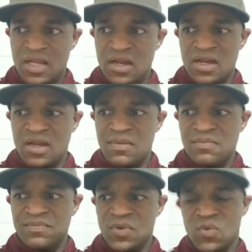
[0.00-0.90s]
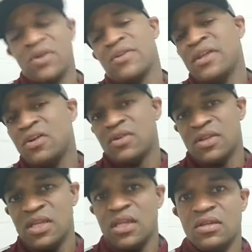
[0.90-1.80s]
um, what are they going
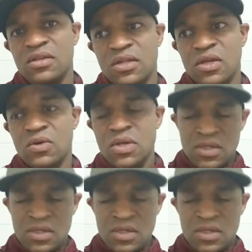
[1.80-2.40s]
to think? You know,